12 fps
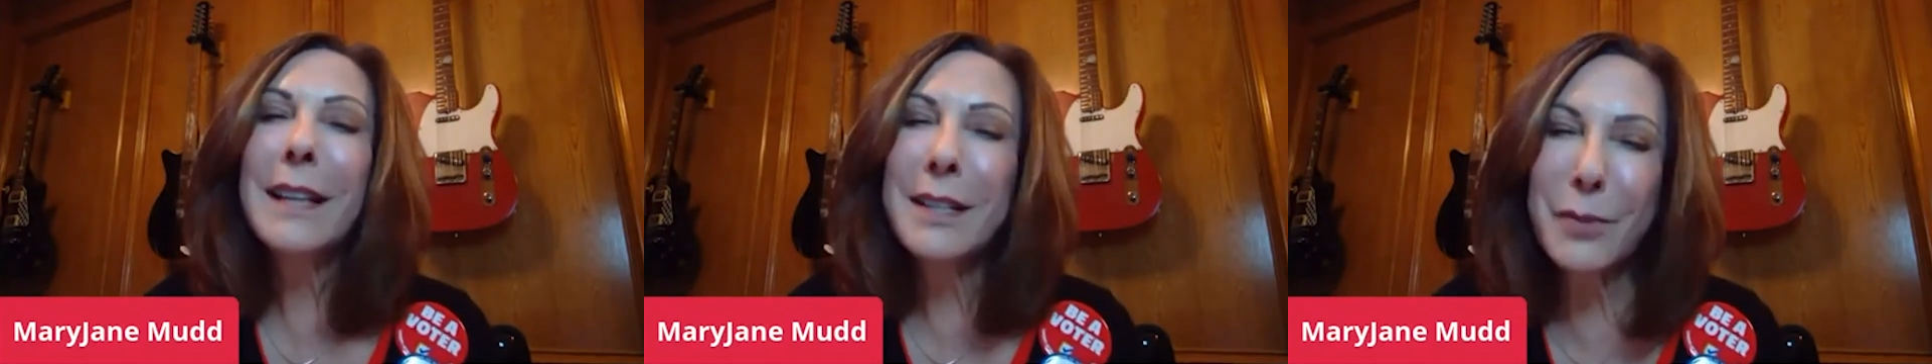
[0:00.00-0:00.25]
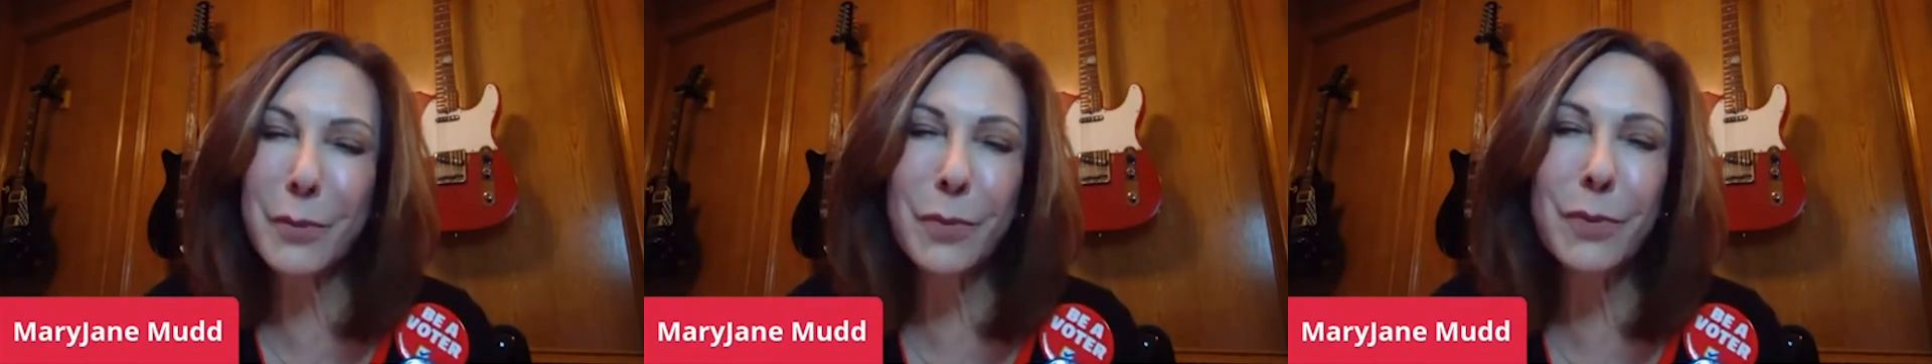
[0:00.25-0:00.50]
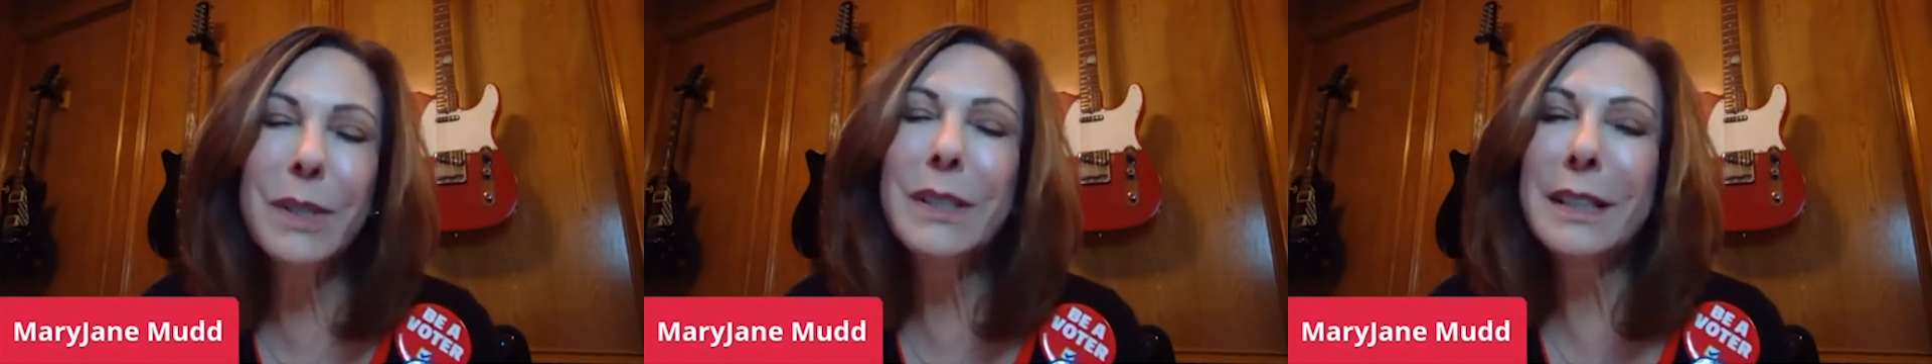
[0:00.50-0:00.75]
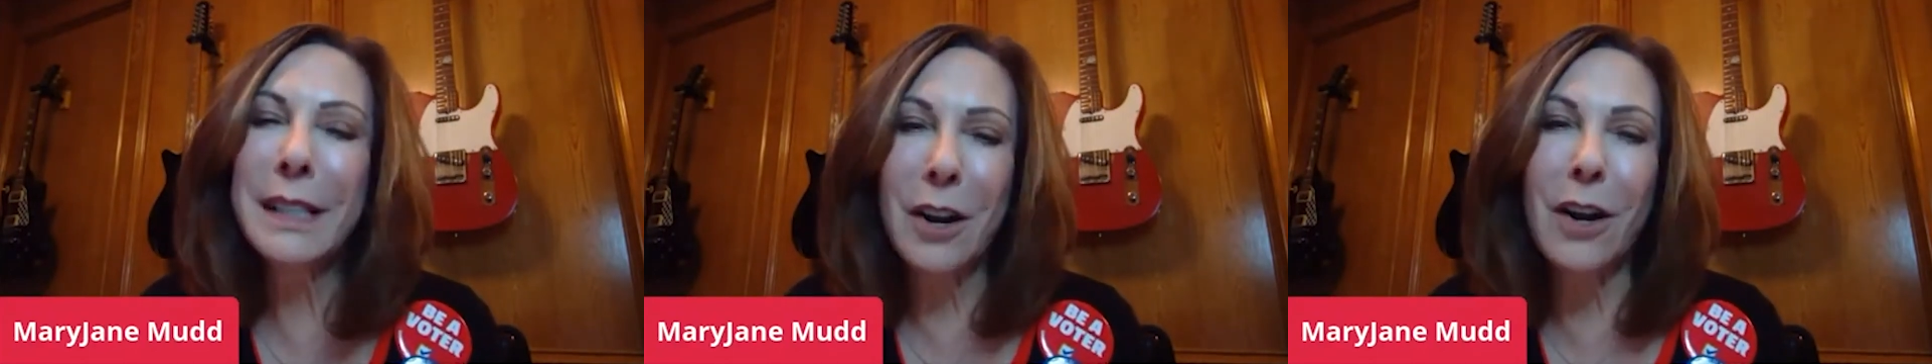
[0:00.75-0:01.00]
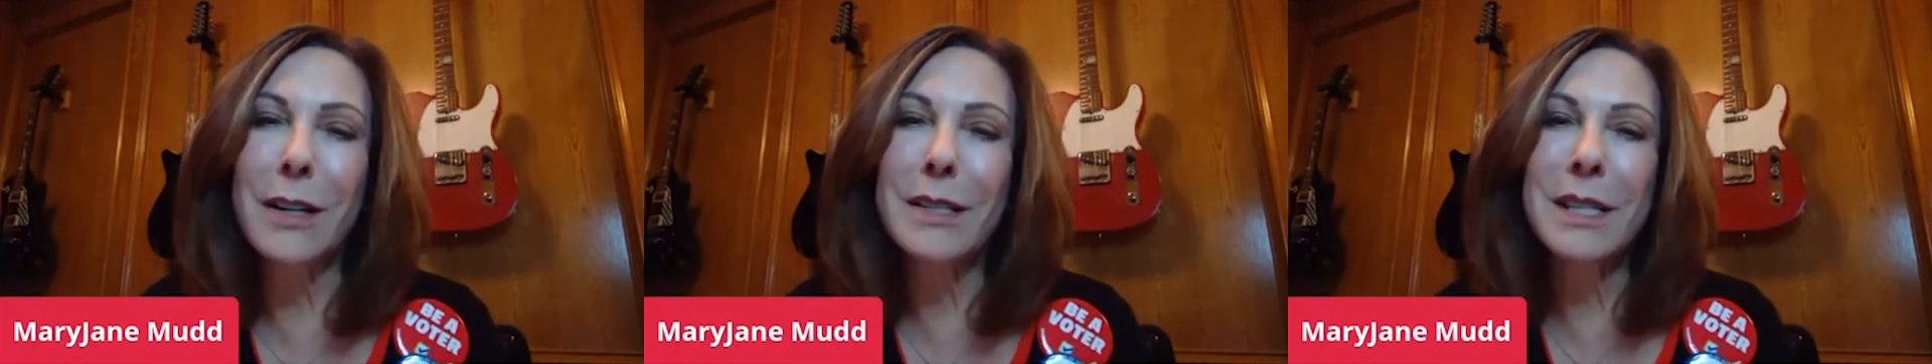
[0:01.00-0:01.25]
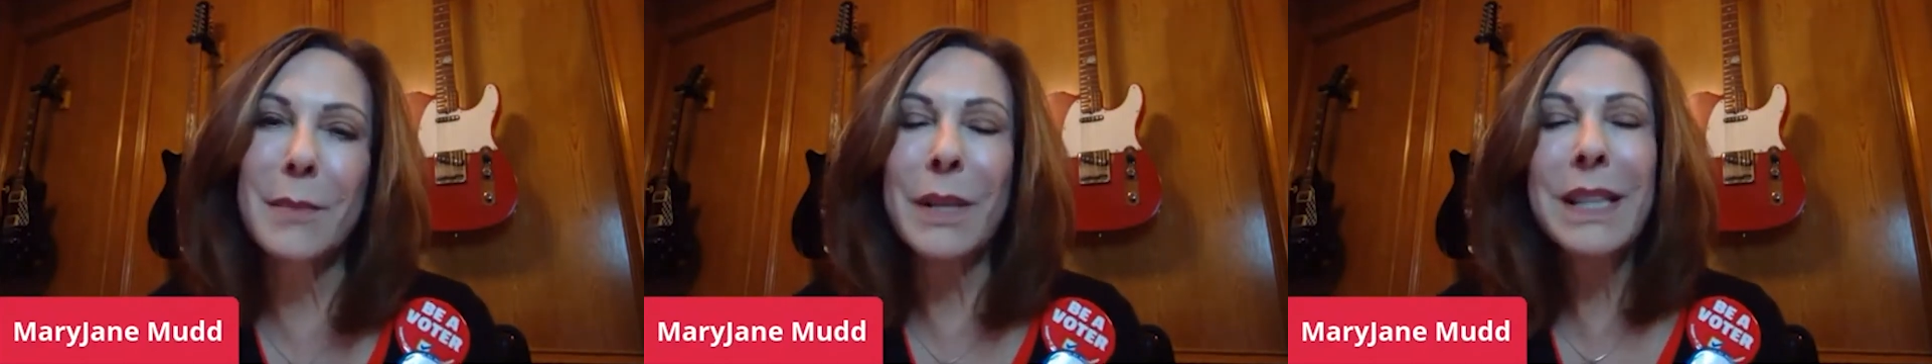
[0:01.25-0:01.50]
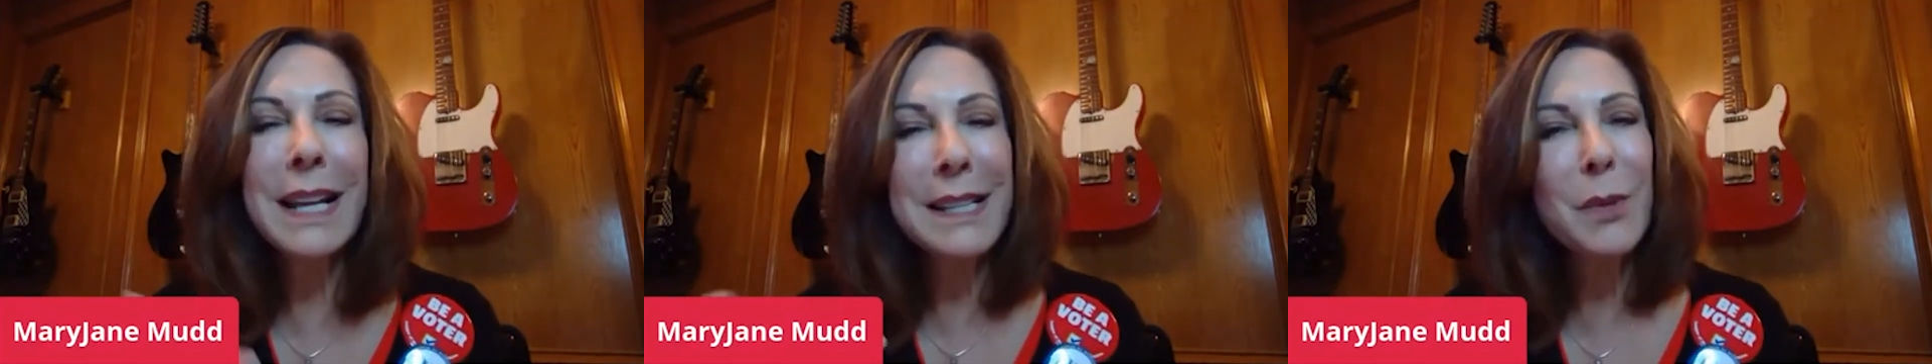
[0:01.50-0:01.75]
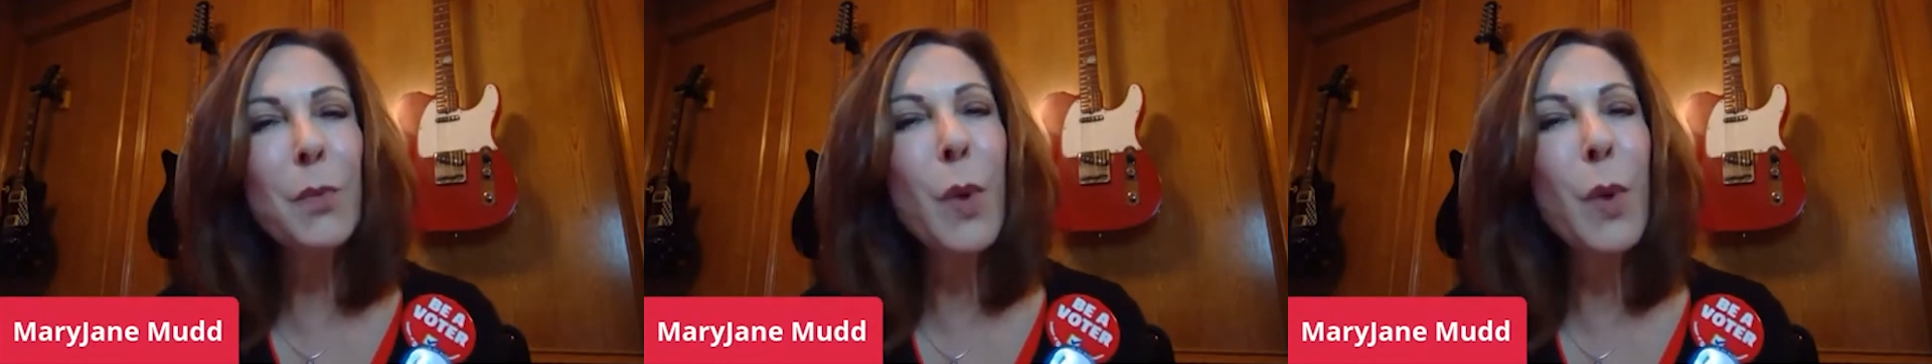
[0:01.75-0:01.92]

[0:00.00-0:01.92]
That's really awesome. And that's